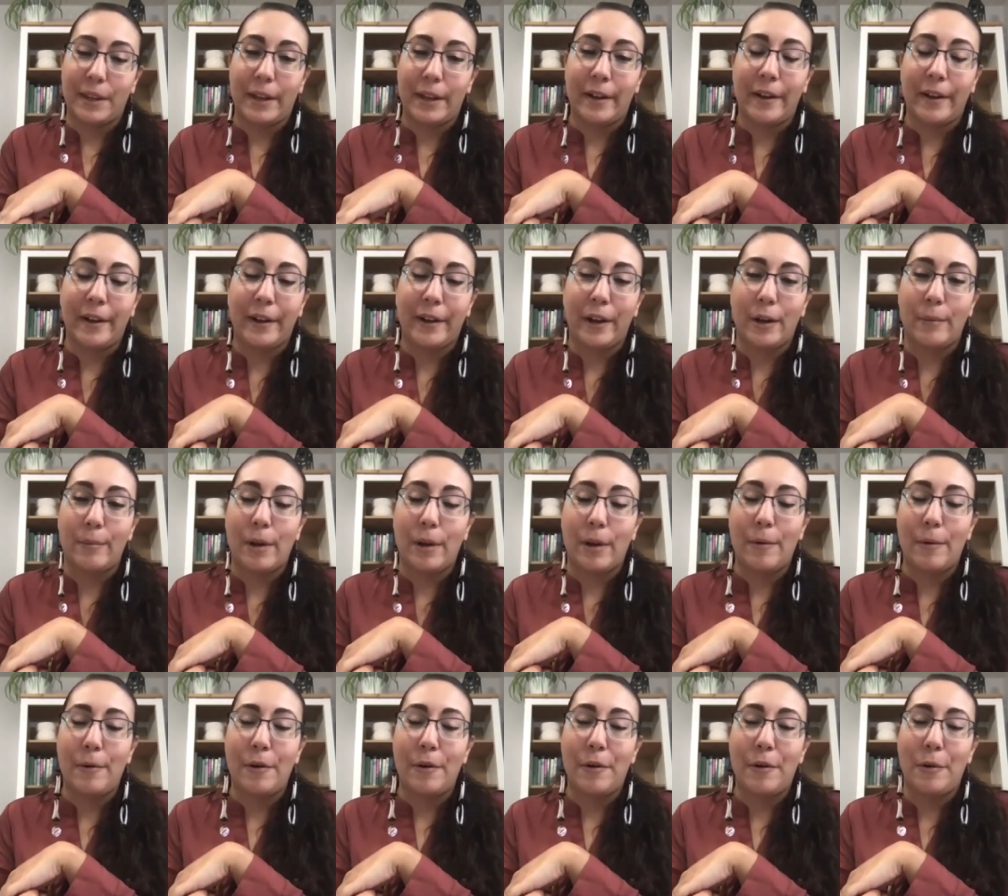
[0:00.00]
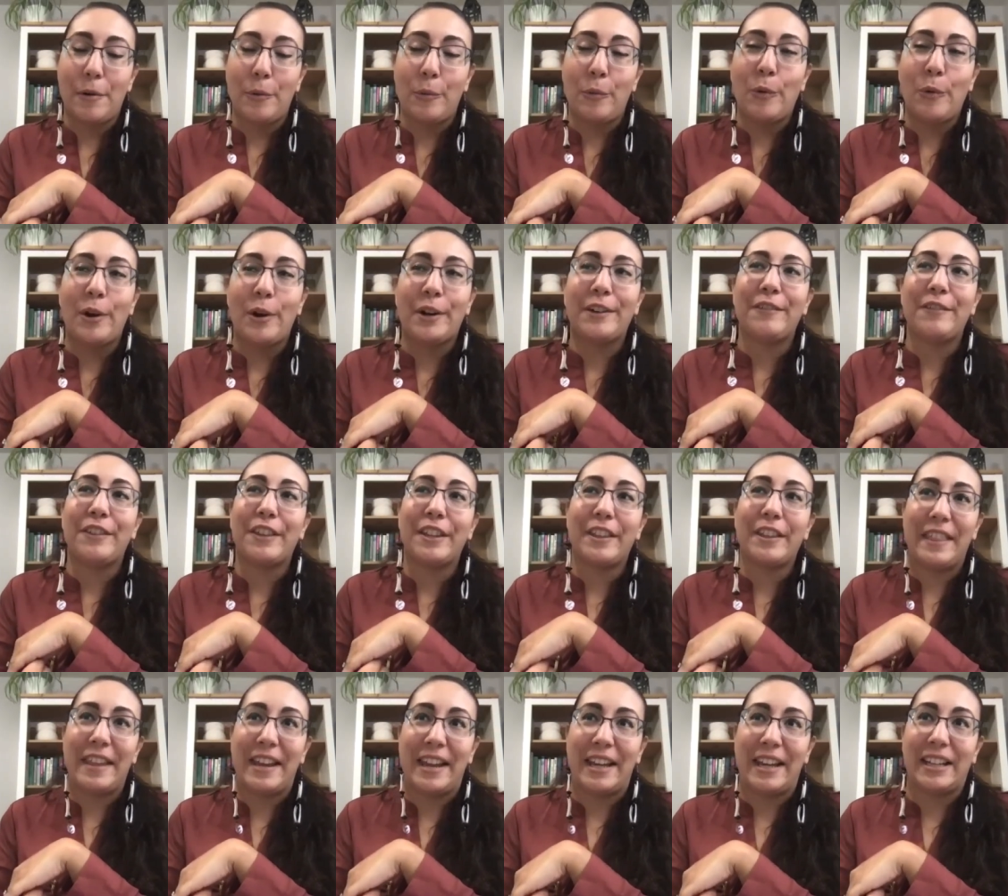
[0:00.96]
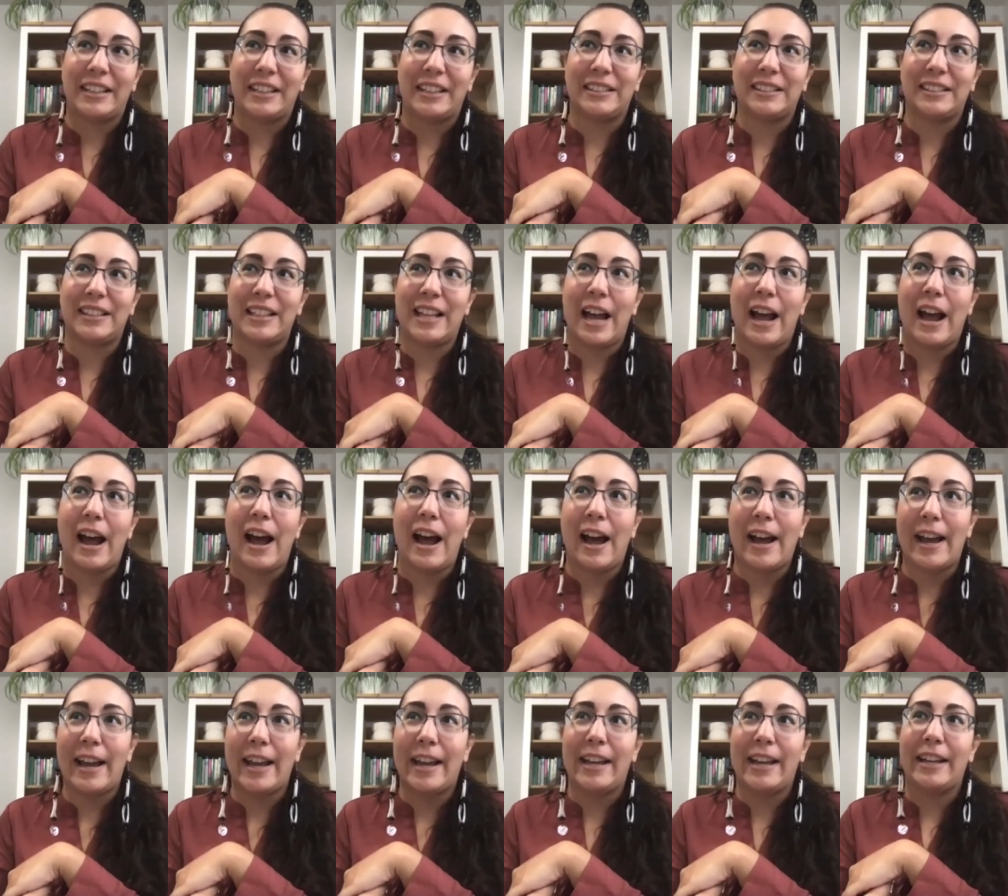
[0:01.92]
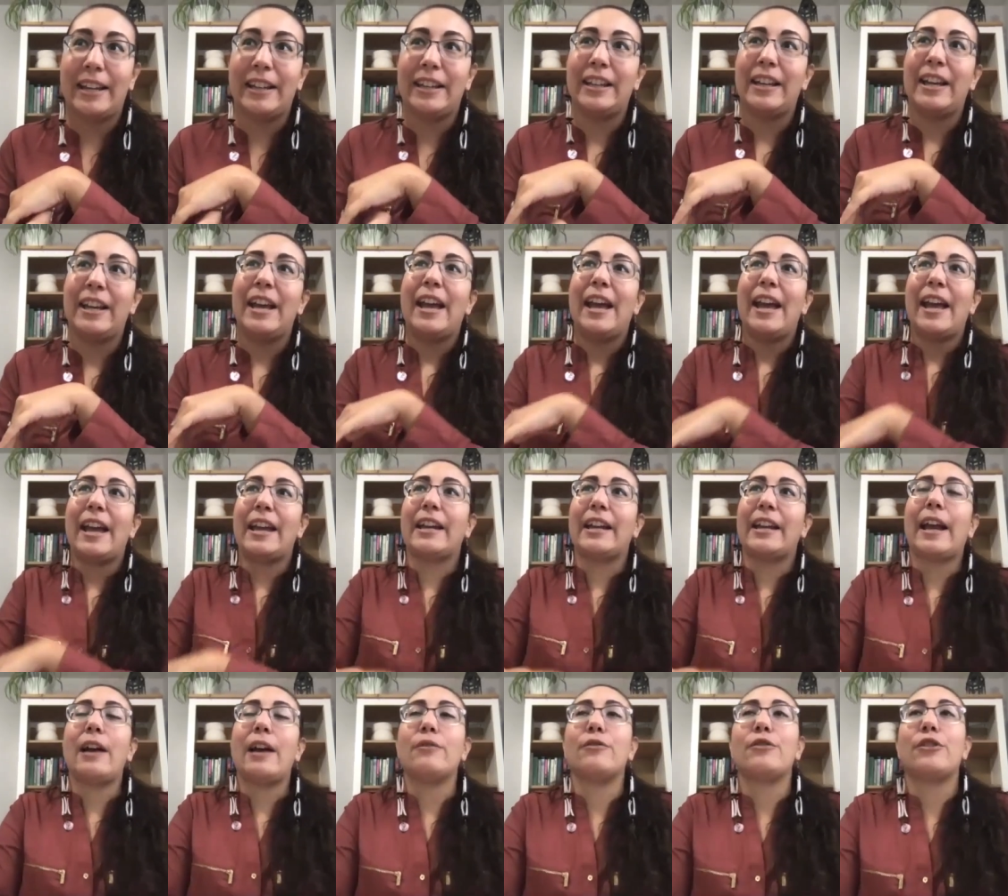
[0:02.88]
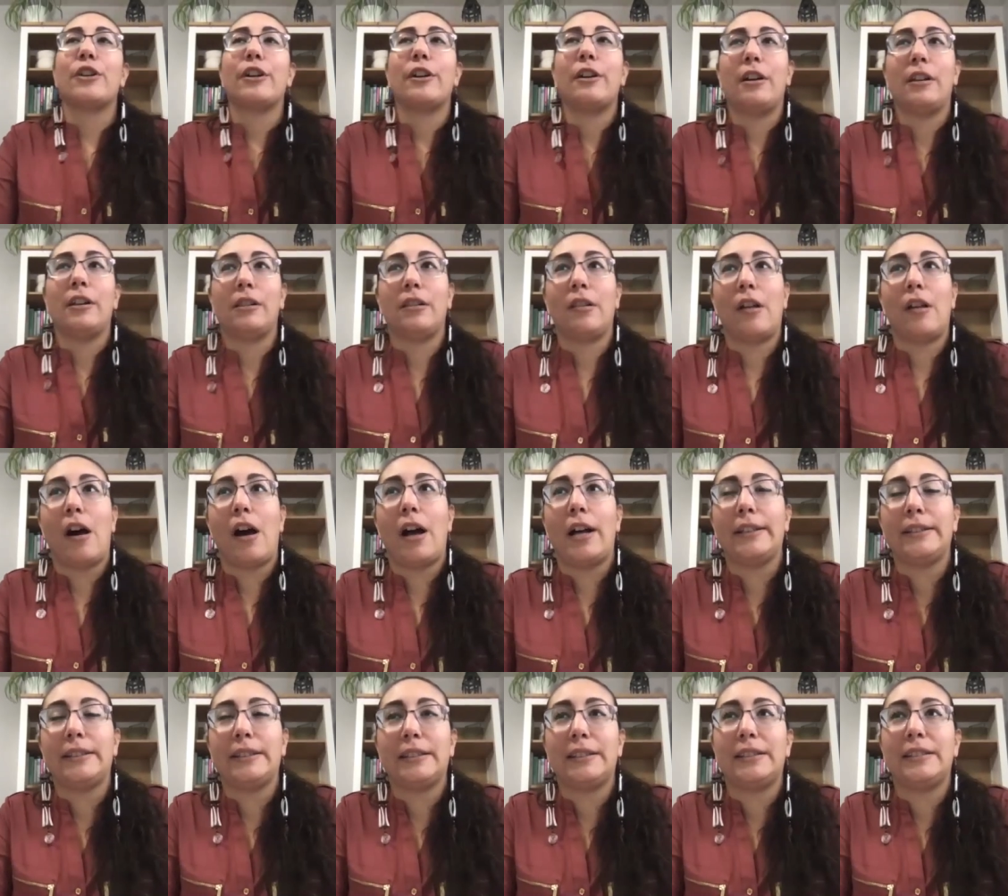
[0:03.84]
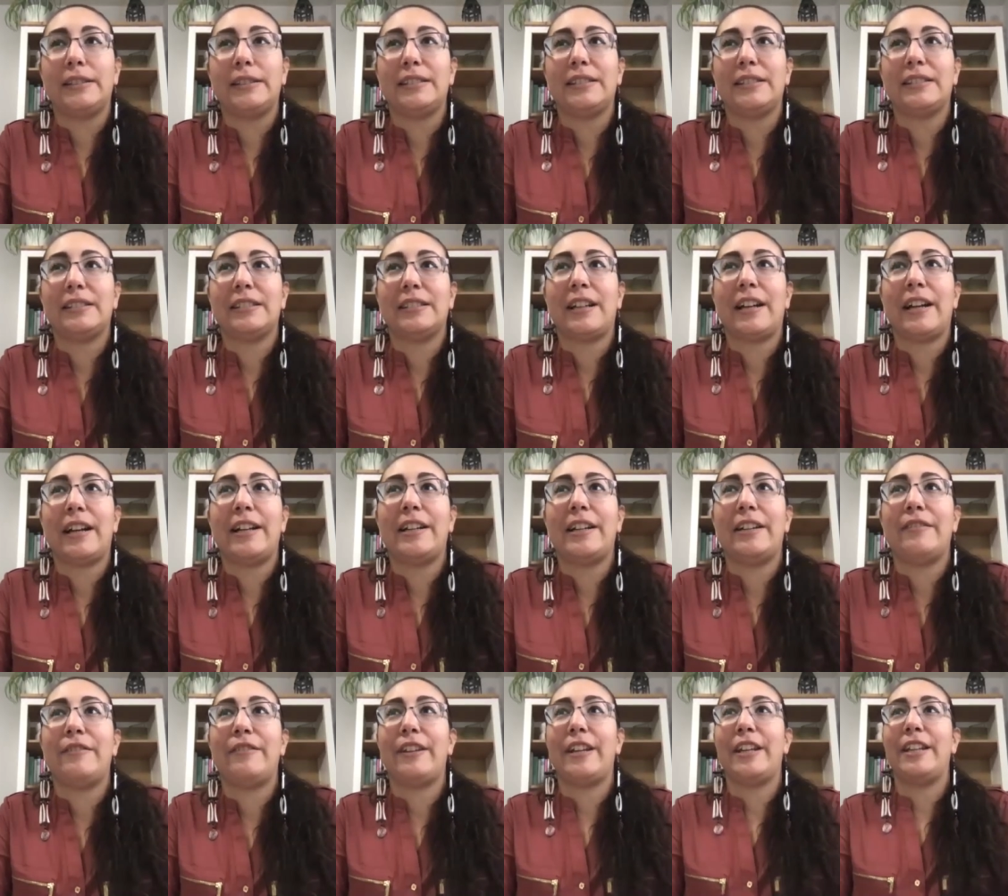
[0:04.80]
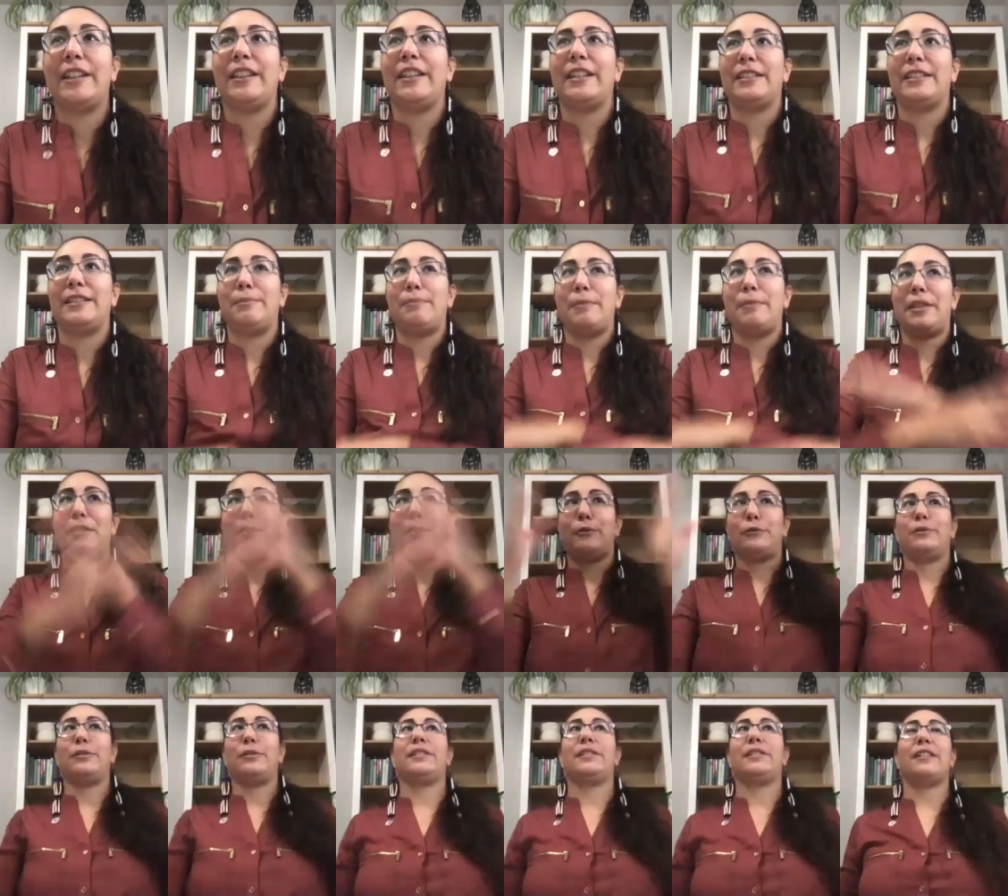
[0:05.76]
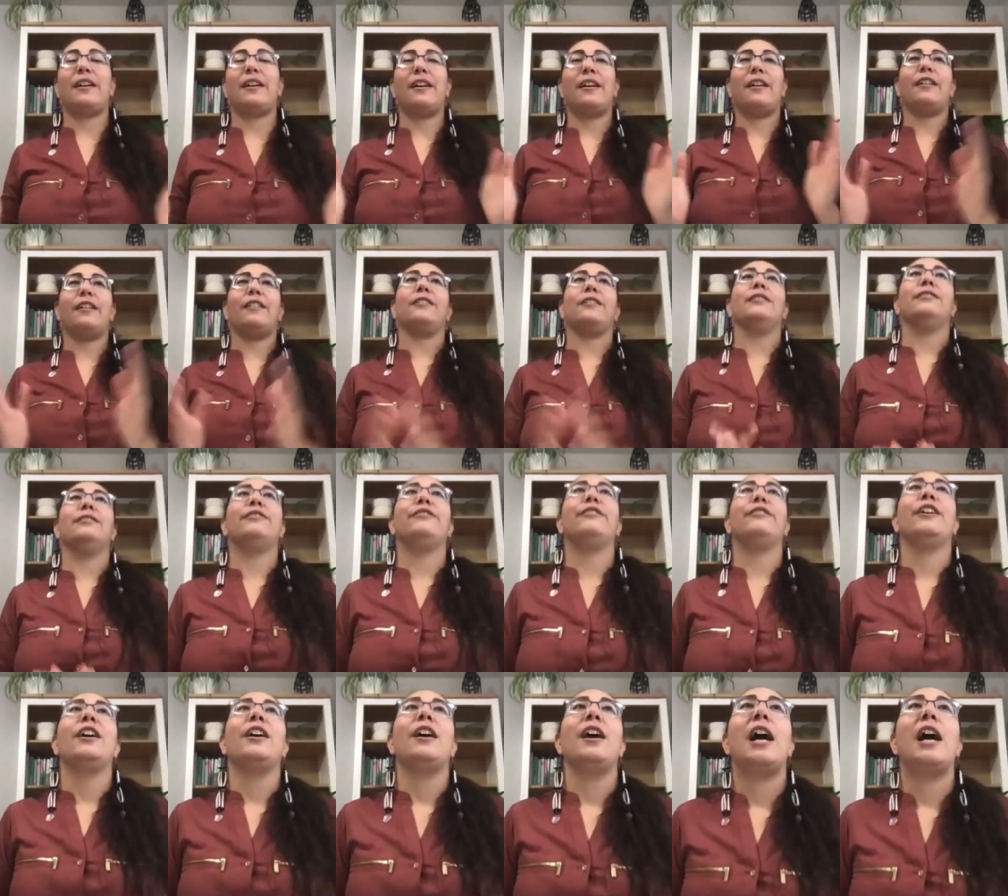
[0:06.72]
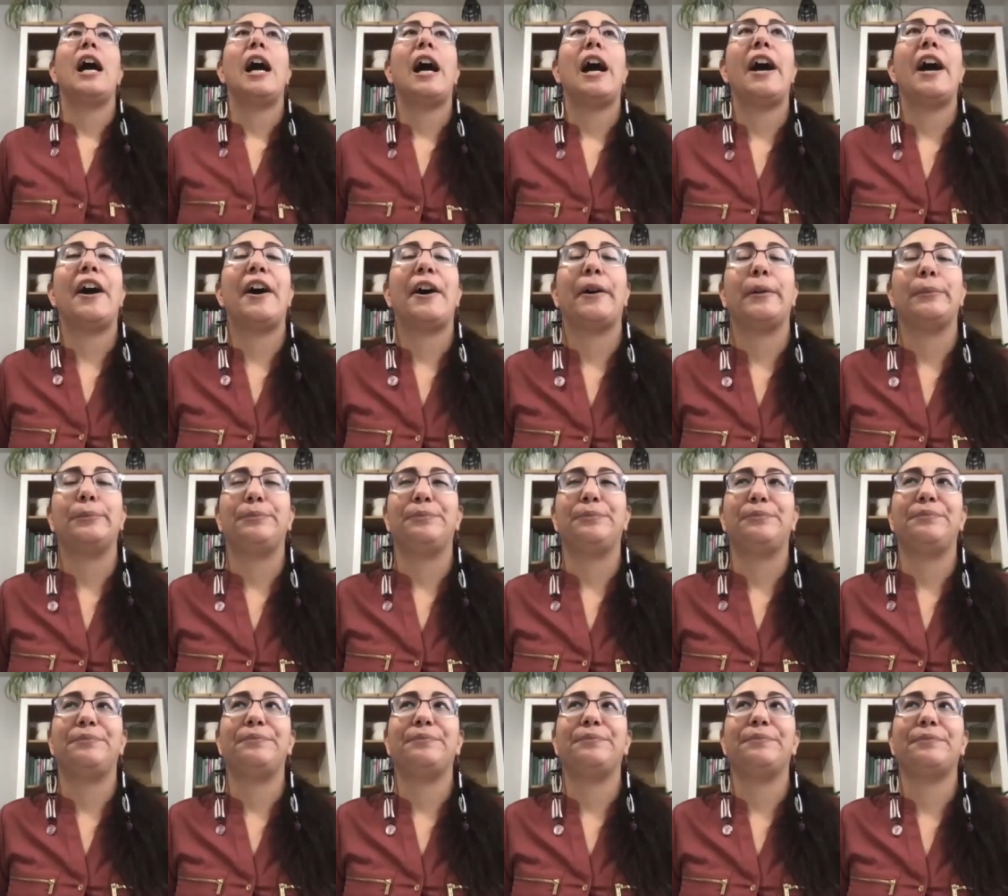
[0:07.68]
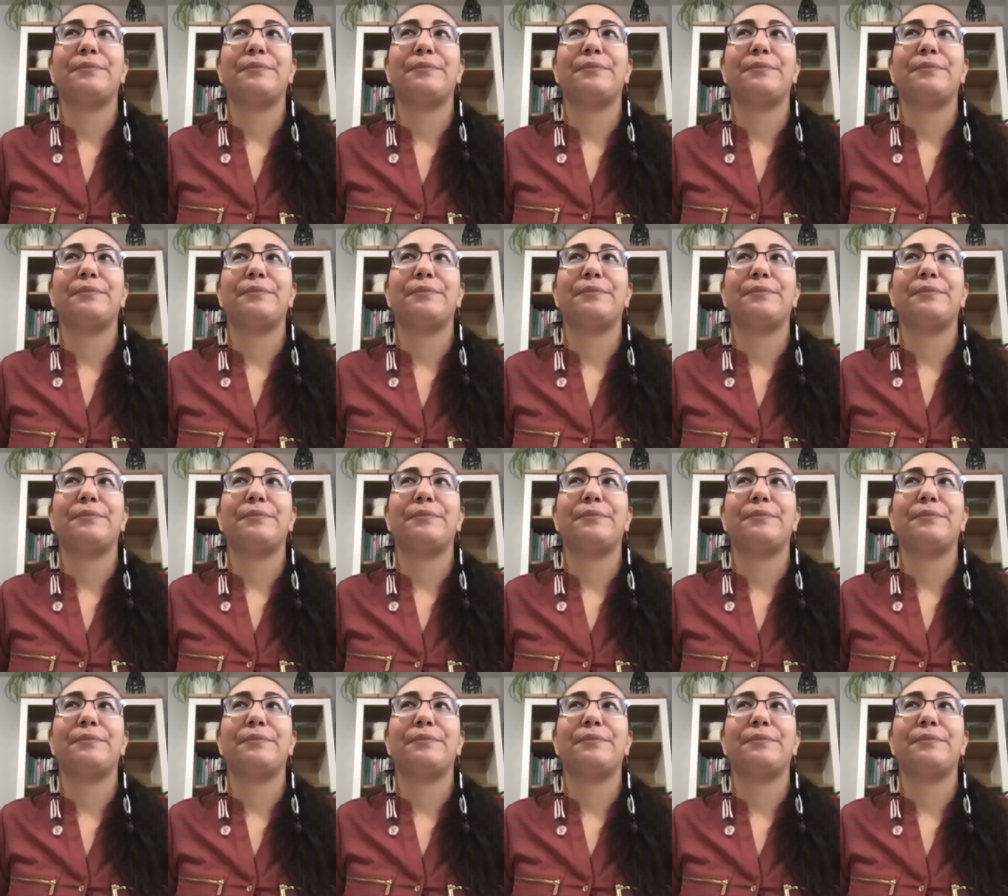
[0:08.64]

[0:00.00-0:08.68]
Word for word: Um, one of the things that I encounter a lot, kind of in this mythos of, um,